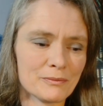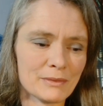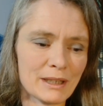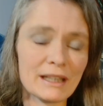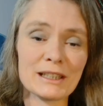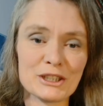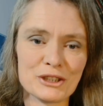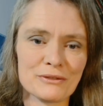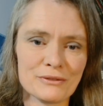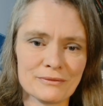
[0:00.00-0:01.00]

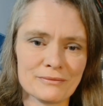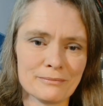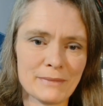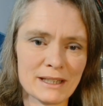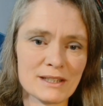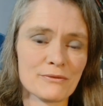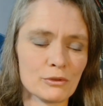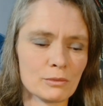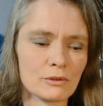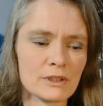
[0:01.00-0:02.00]
English men's
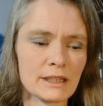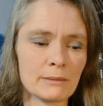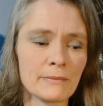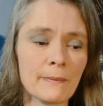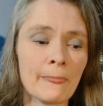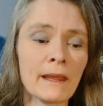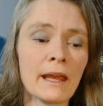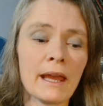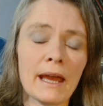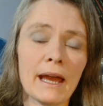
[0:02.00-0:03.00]
football team.
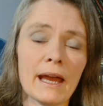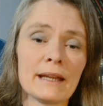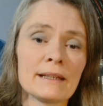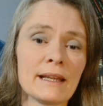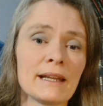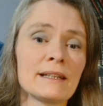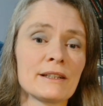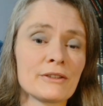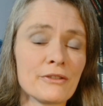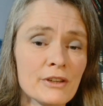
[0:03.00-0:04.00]
And then in
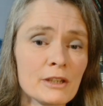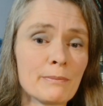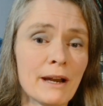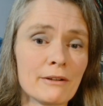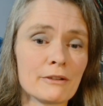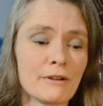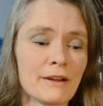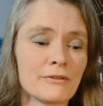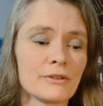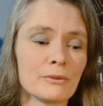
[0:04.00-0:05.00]
the third
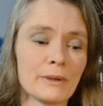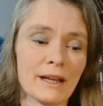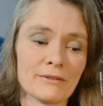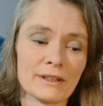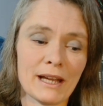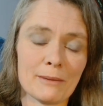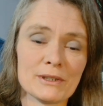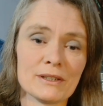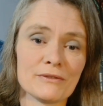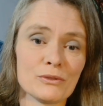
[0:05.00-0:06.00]
paragraph, we have the
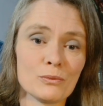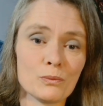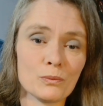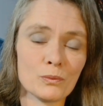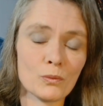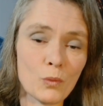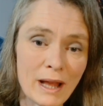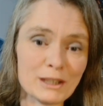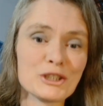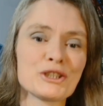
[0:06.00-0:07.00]
captain of the
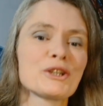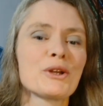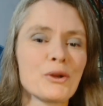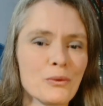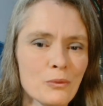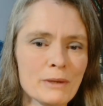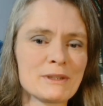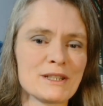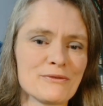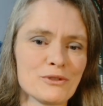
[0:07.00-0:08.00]
Welsh
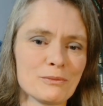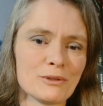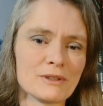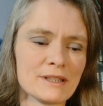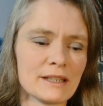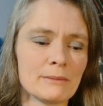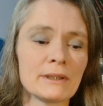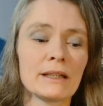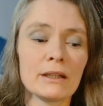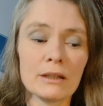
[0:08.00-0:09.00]
women's football team,
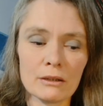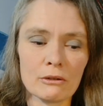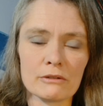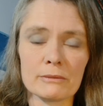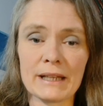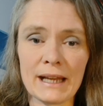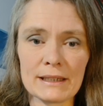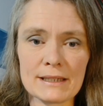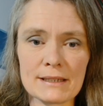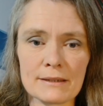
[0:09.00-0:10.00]
Laura
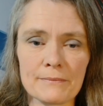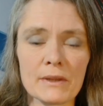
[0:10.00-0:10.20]
McAllister.